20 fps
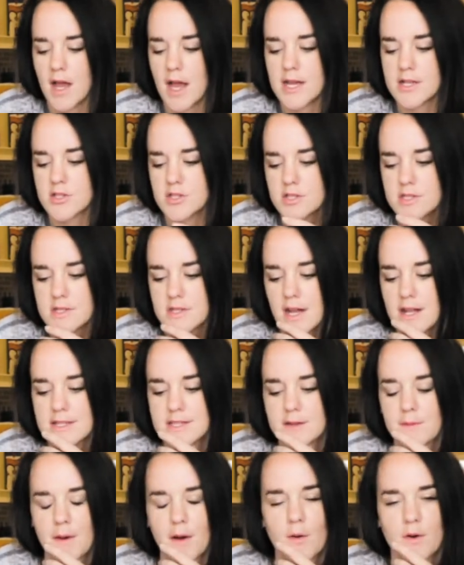It's just not
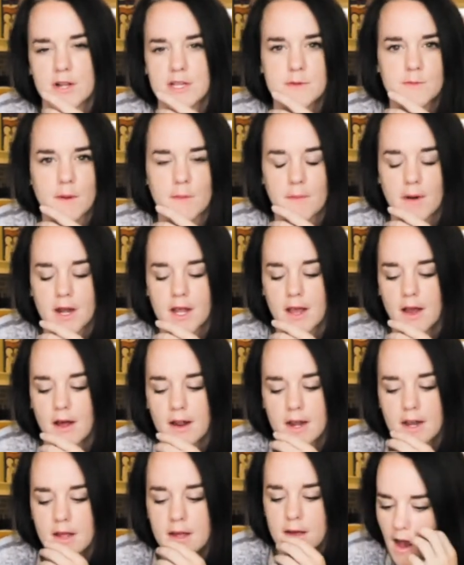something I want to spend money
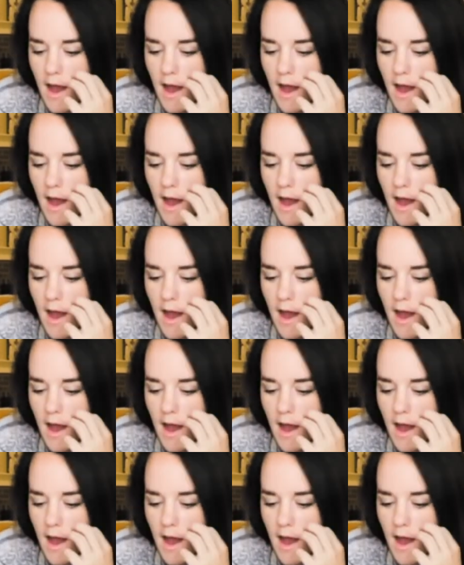on.